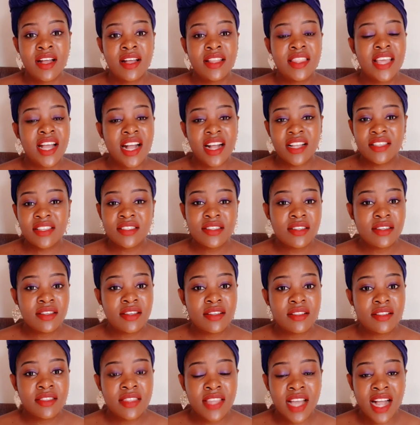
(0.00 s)
the cousin
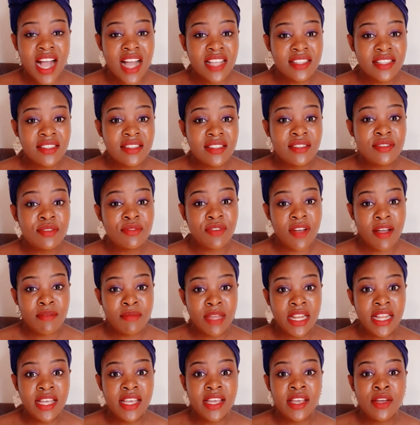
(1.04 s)
the cousin's
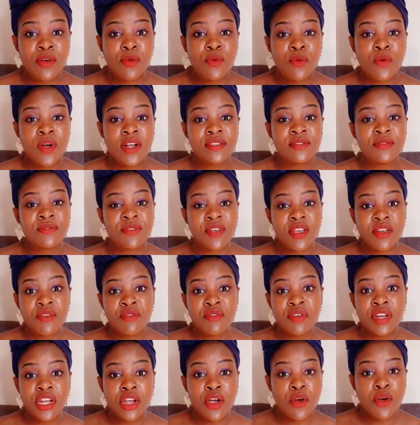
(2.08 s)
family was
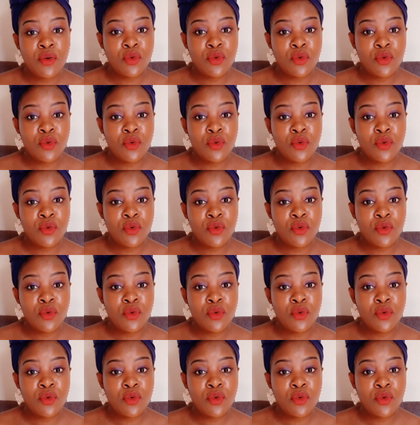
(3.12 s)
very